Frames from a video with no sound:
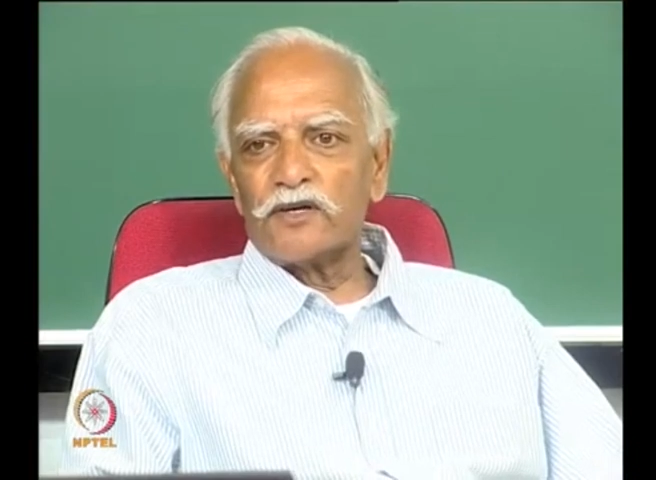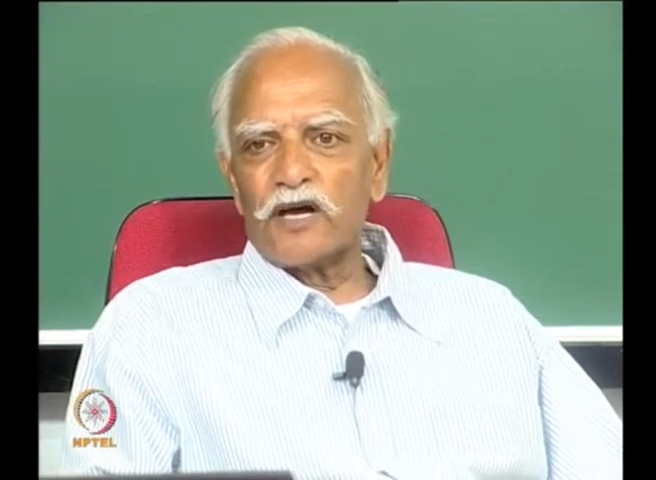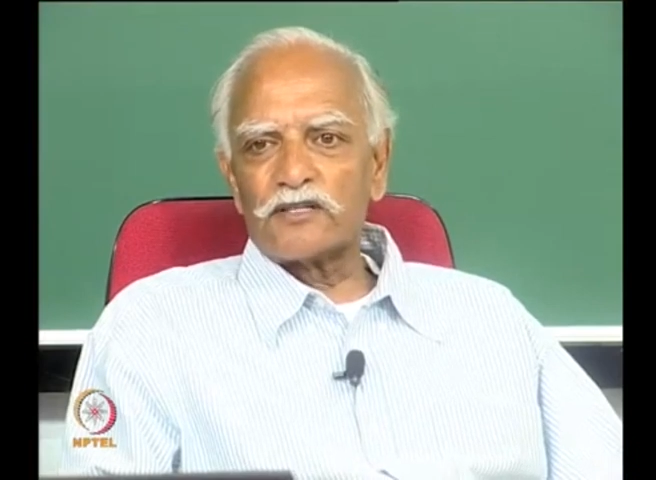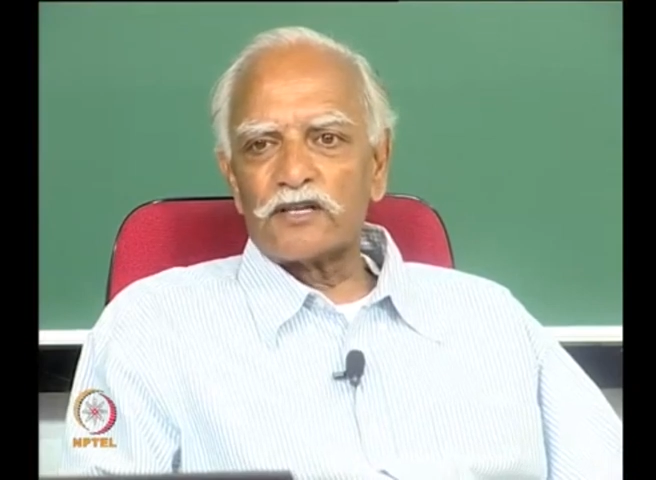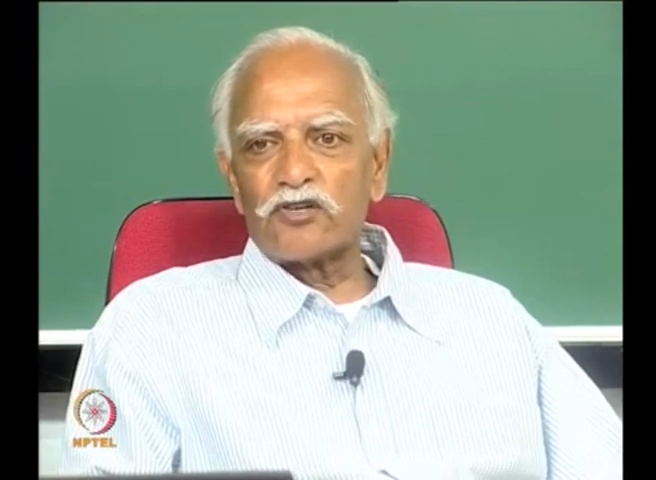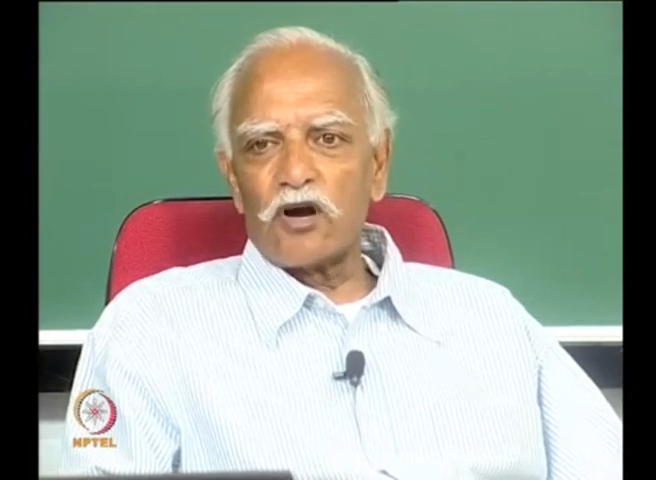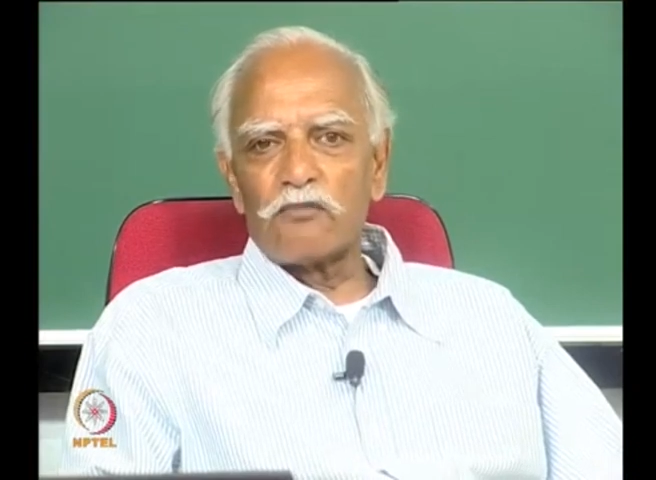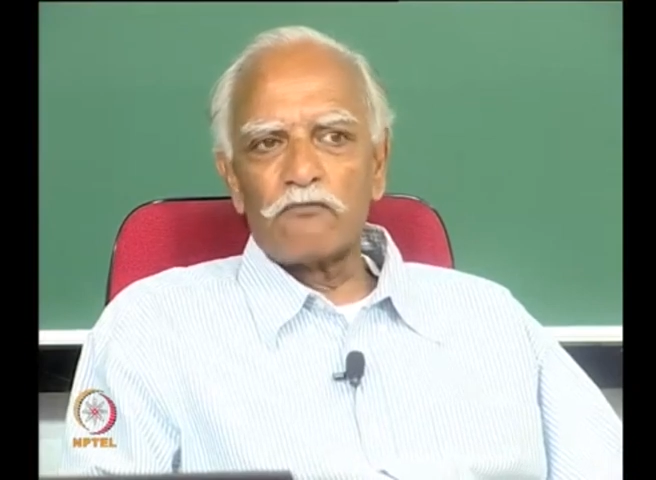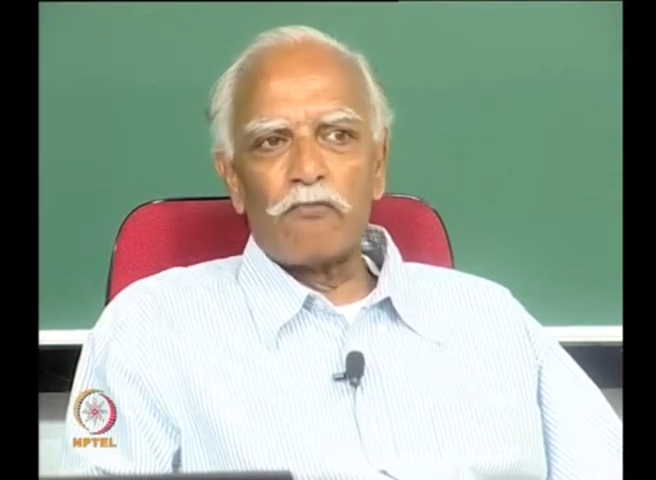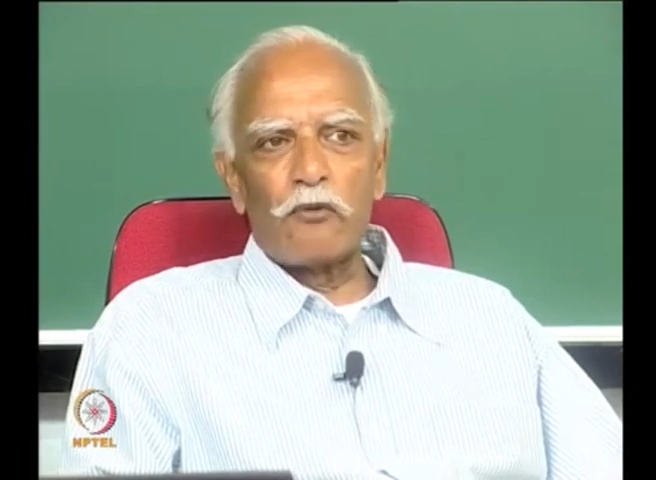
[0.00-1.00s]
has a job
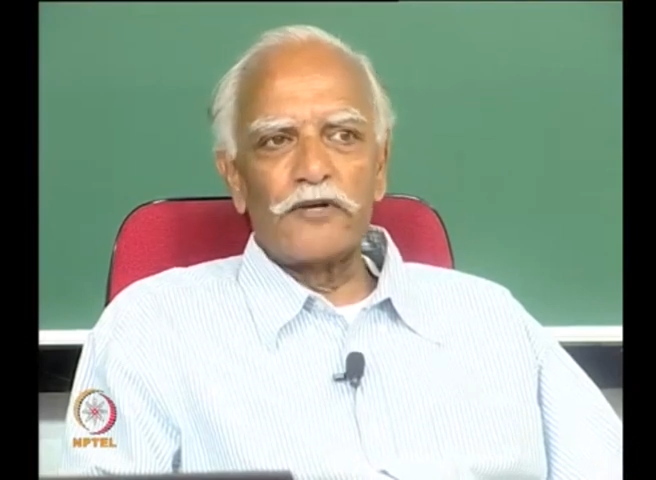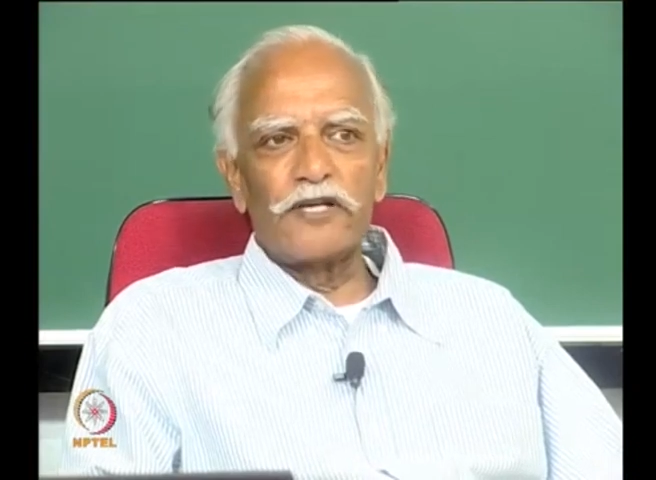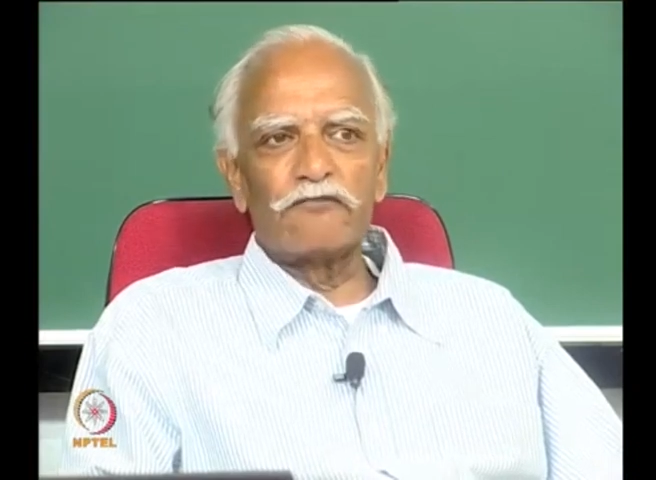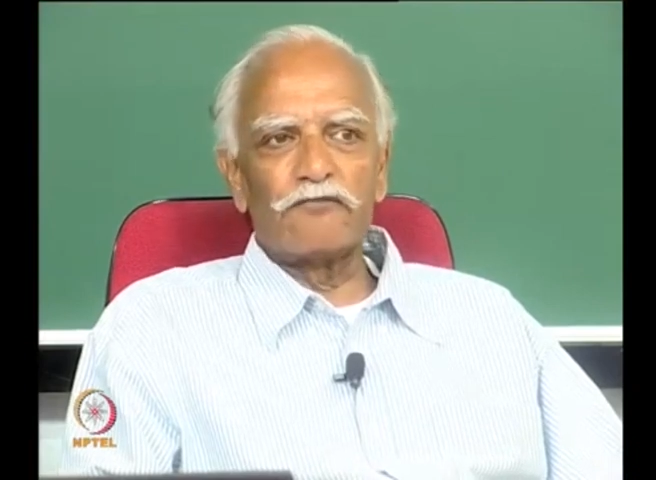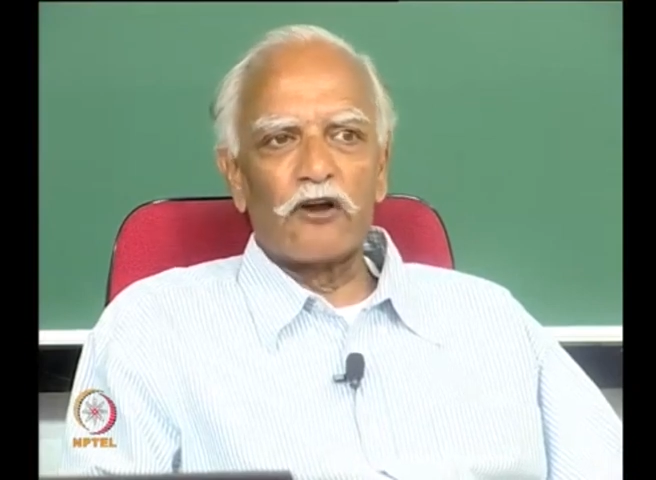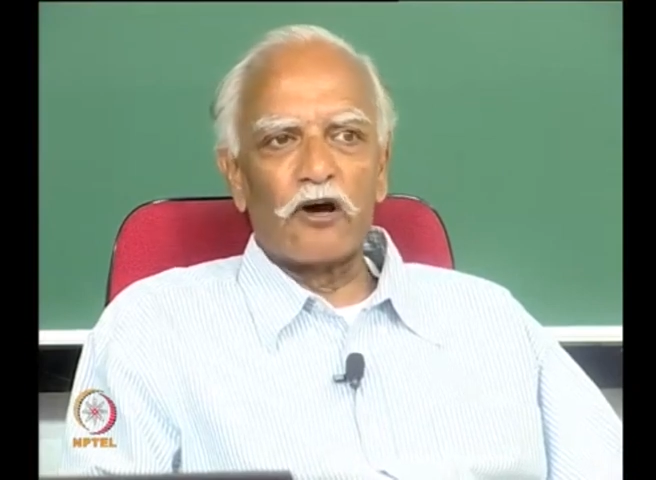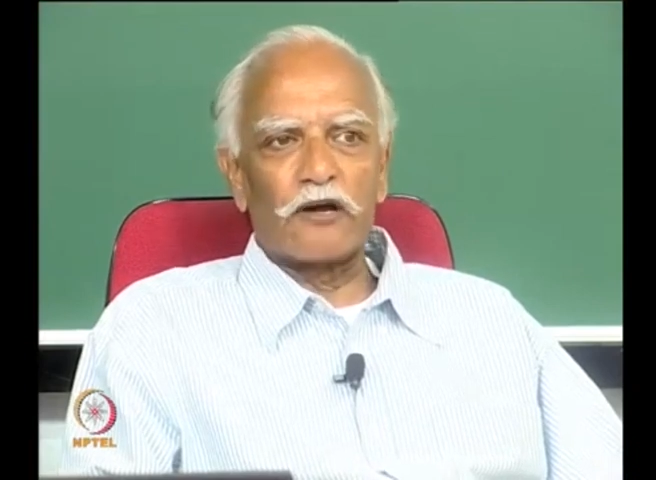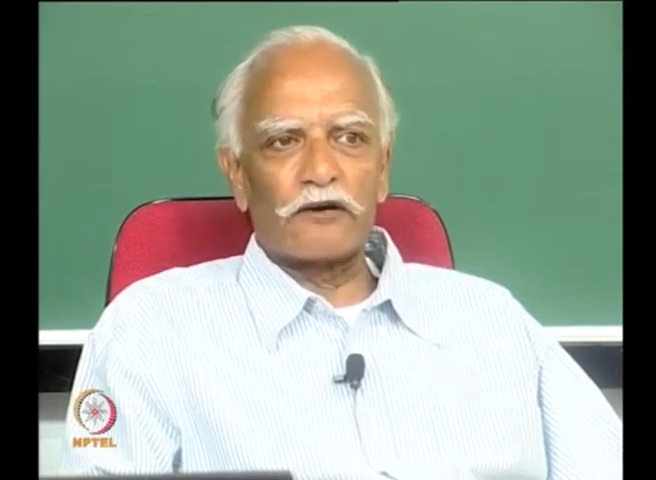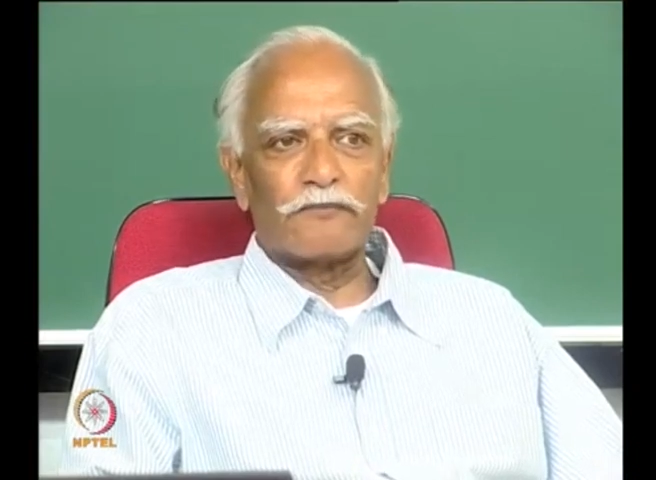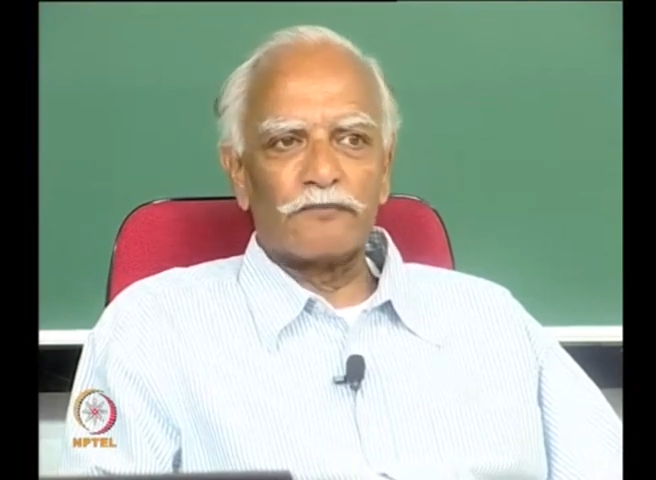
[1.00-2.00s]
of pounding flour